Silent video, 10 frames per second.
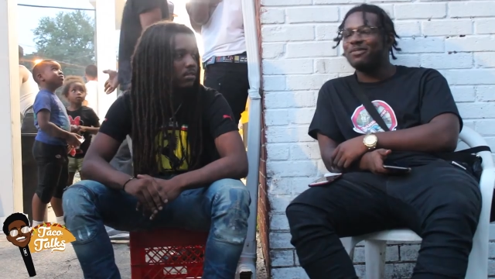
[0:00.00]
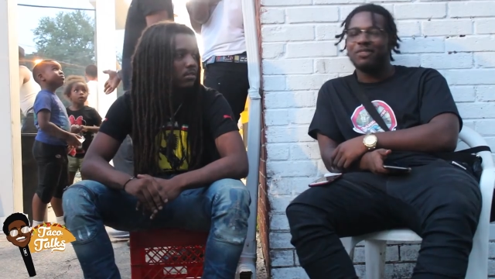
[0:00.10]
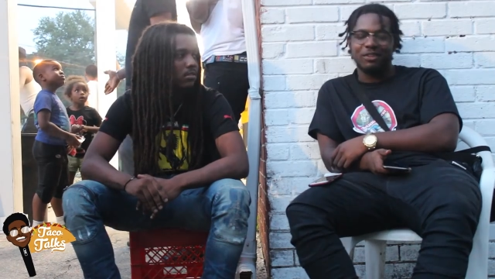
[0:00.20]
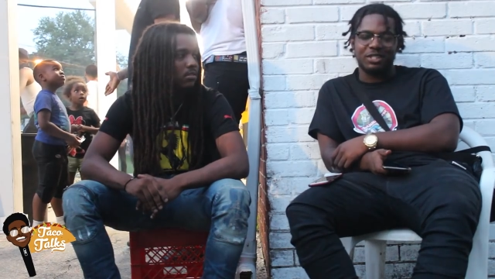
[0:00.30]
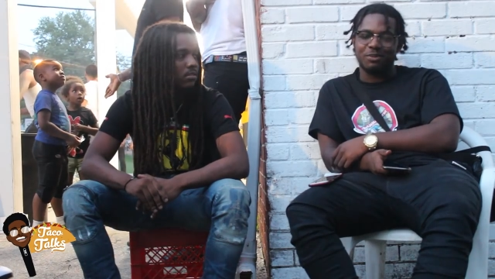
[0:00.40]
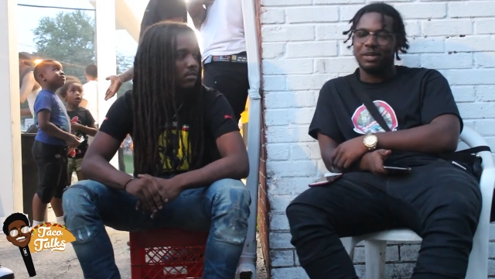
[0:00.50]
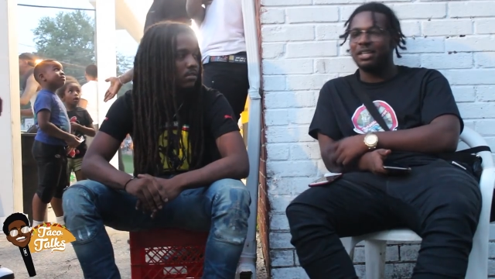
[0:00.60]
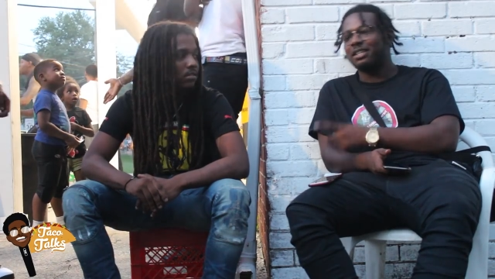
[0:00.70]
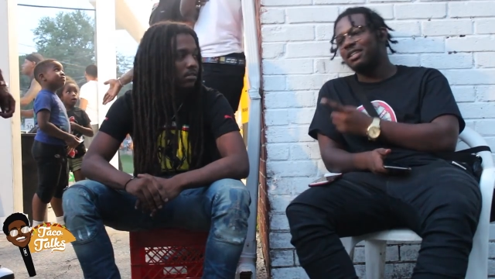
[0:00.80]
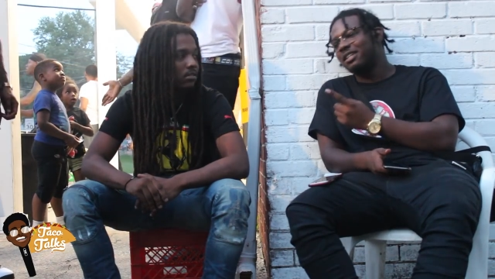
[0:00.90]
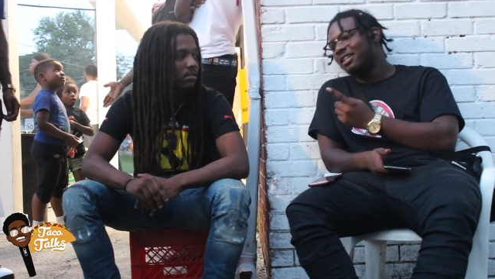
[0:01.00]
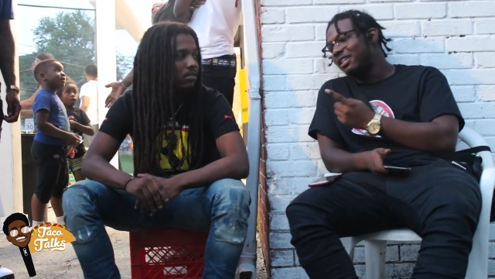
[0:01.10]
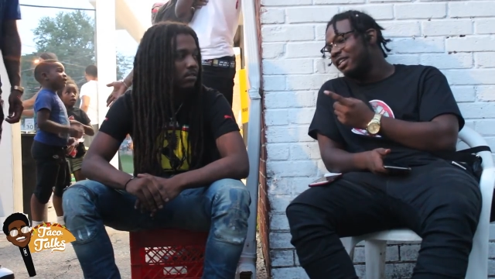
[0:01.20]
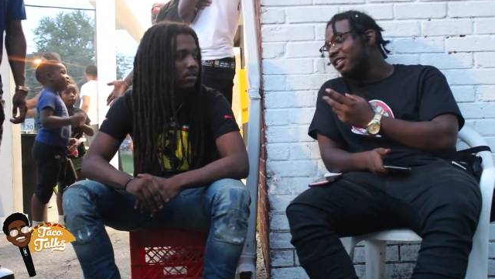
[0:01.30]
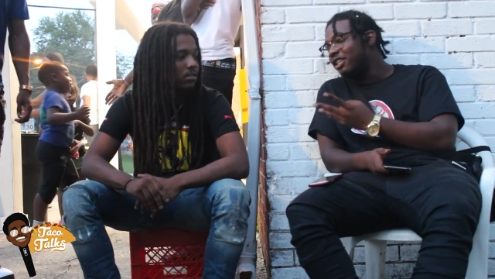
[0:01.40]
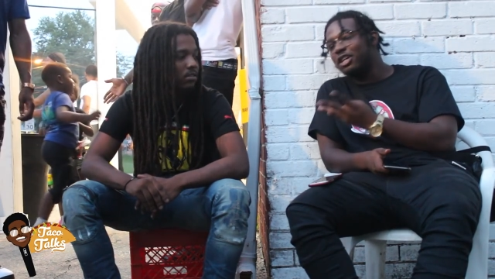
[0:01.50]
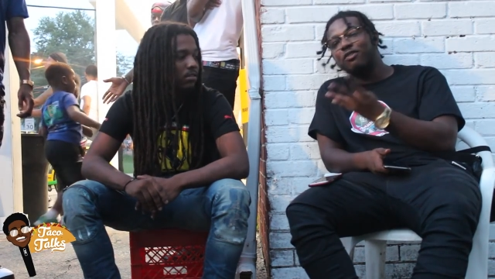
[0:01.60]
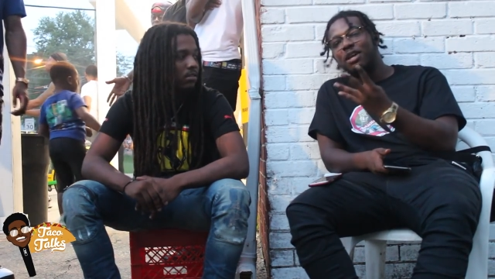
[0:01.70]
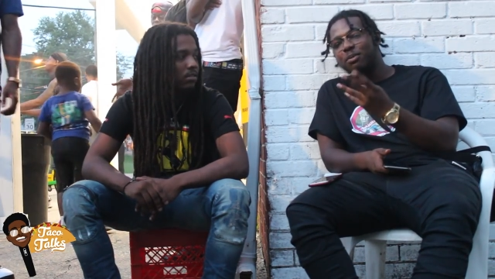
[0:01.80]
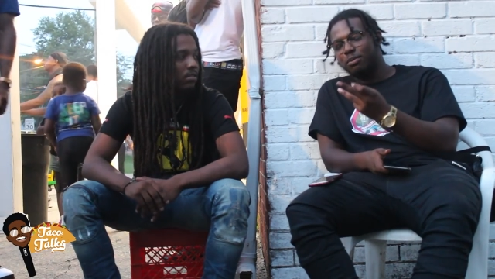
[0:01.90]
Speaker 1: respect. Third
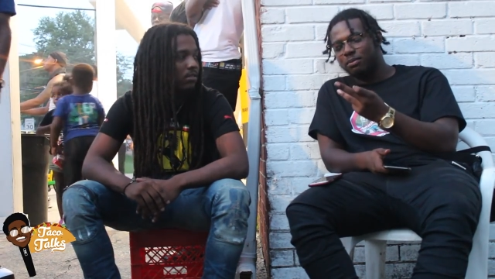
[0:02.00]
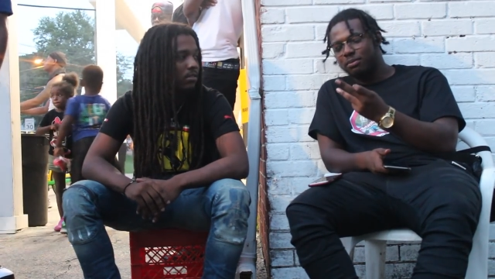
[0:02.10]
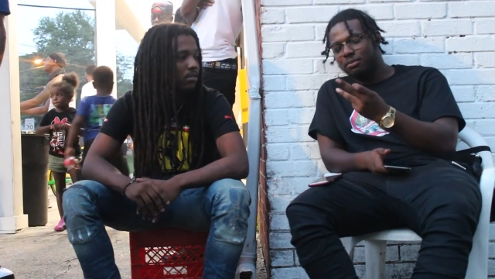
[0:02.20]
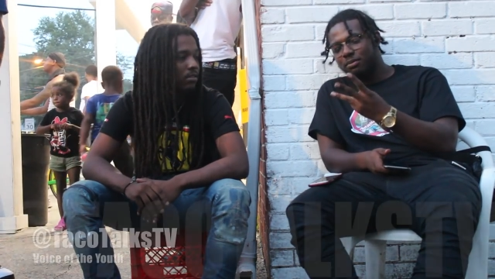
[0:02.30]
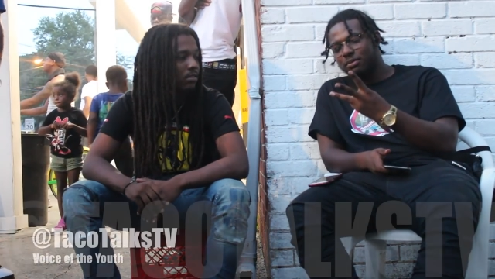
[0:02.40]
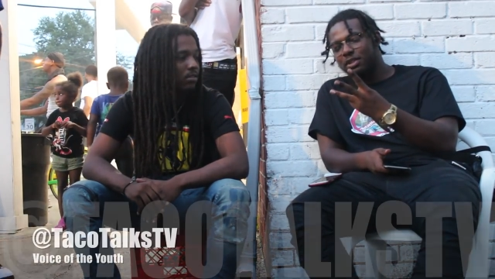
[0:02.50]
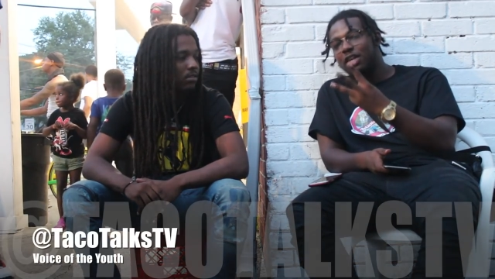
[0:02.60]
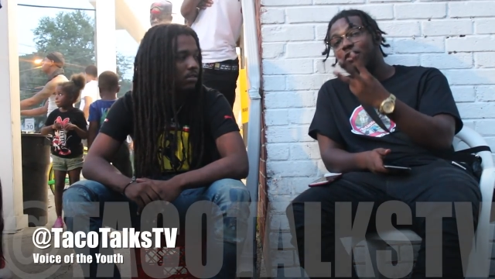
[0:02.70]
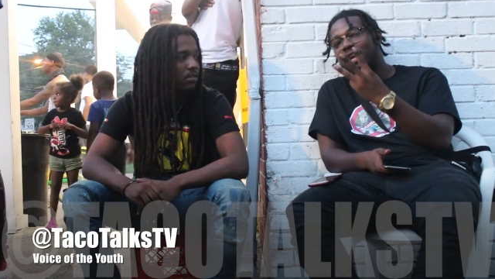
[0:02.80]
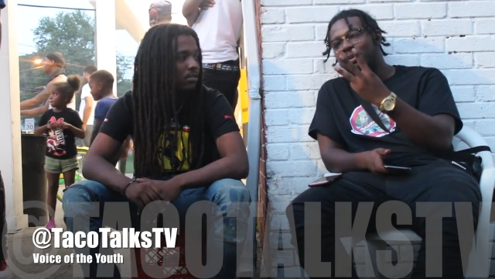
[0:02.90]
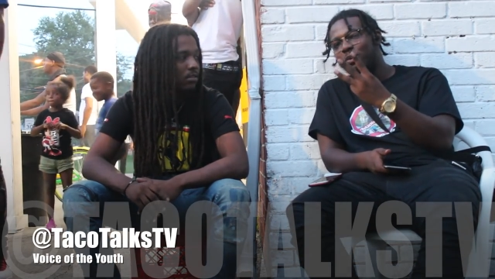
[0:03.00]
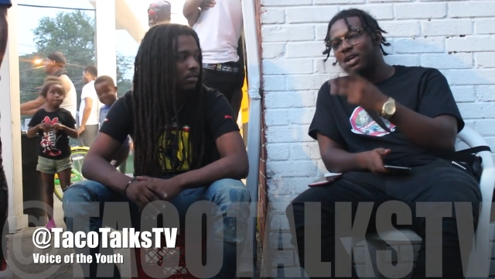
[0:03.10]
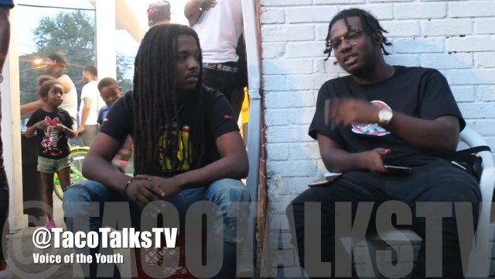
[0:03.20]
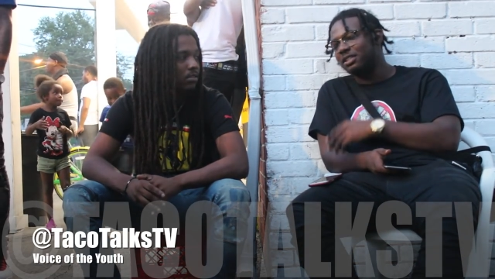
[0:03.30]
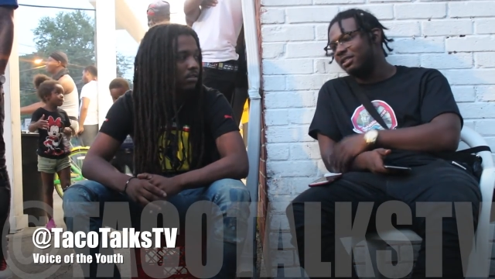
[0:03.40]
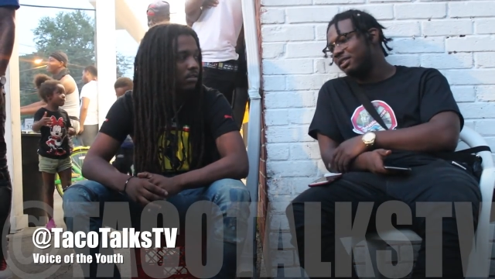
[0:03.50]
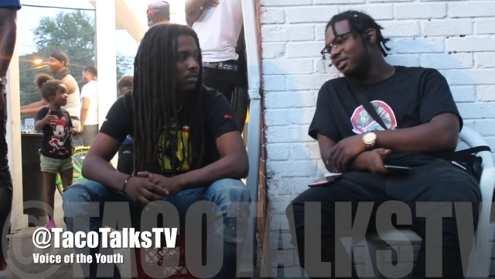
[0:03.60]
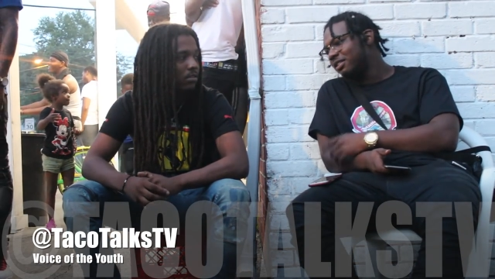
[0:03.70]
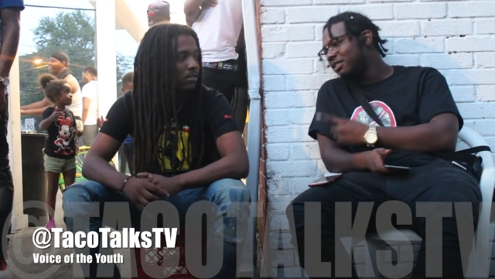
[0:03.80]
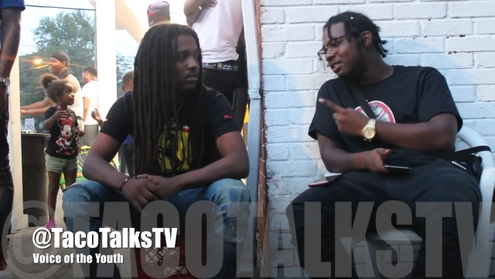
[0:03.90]
random, third random question.
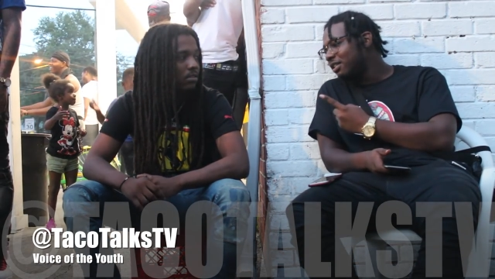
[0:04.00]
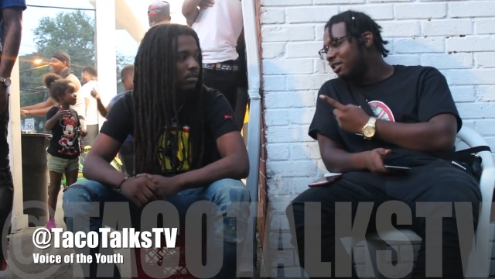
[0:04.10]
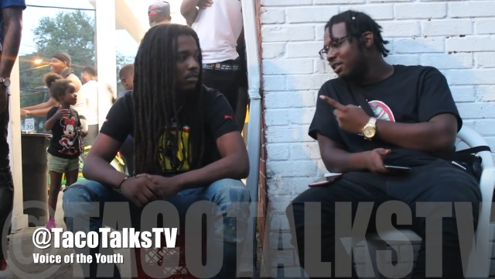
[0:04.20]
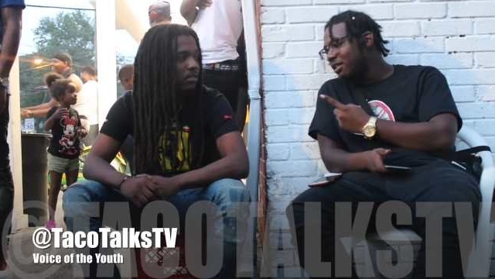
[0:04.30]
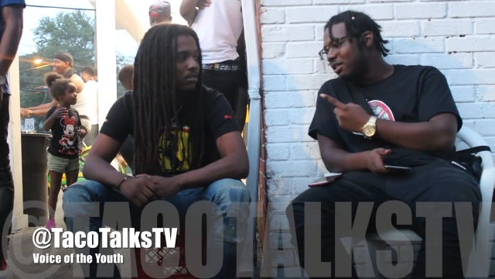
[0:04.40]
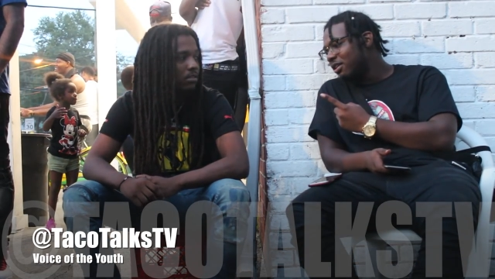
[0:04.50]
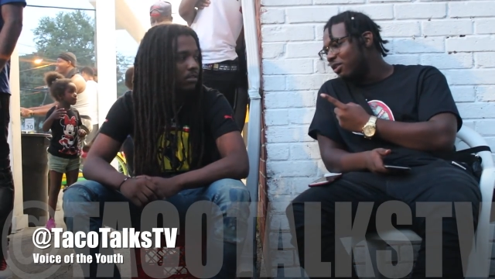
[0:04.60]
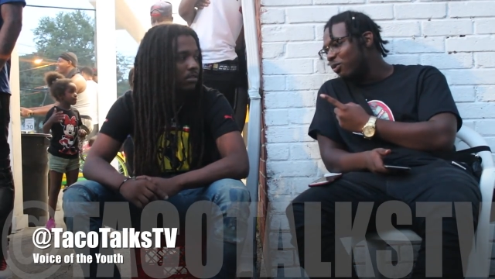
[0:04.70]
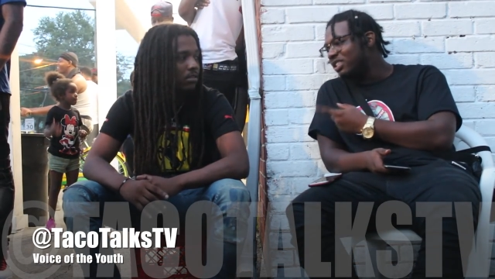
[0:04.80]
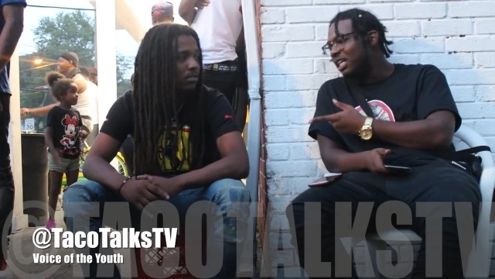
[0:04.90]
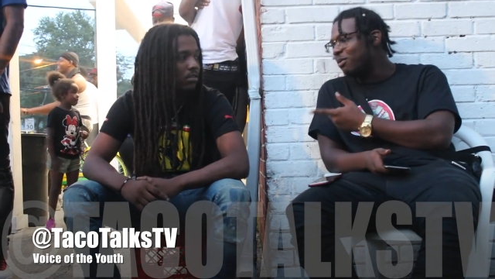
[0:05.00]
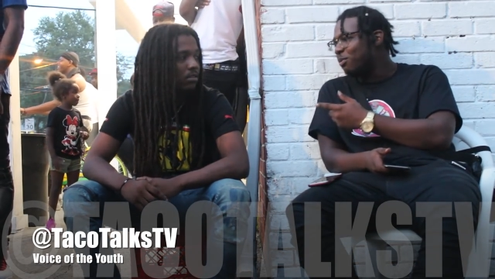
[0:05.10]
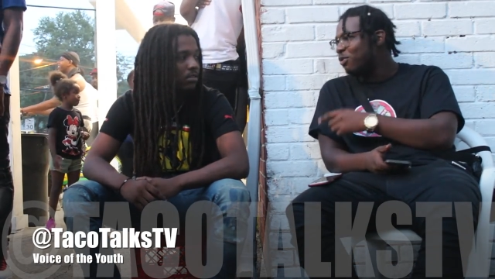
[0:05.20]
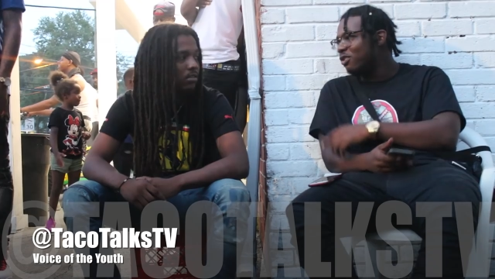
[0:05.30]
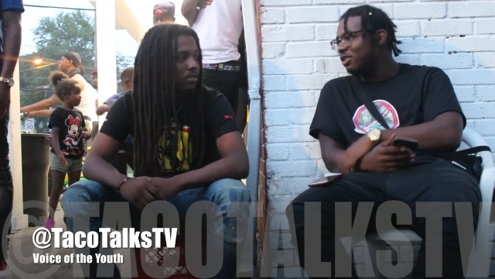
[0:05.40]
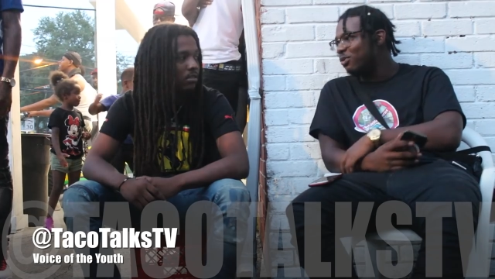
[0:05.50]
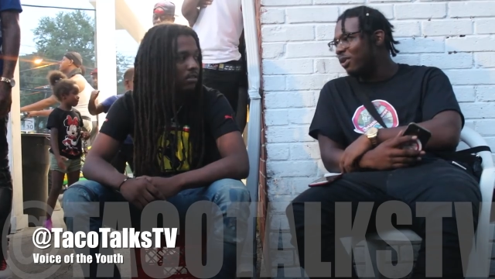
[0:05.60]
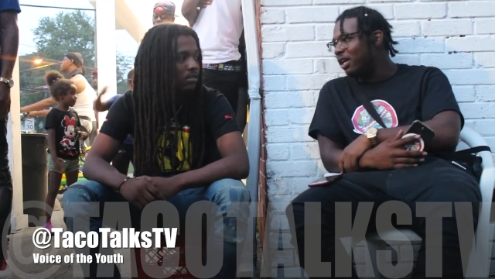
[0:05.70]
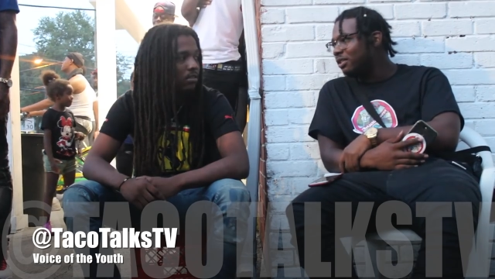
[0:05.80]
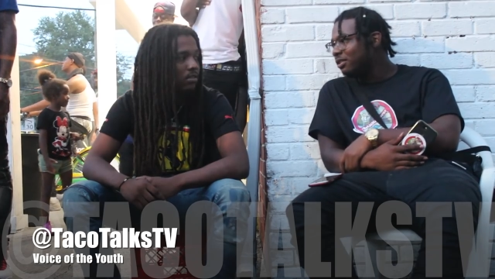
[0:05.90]
What type of porn you watch?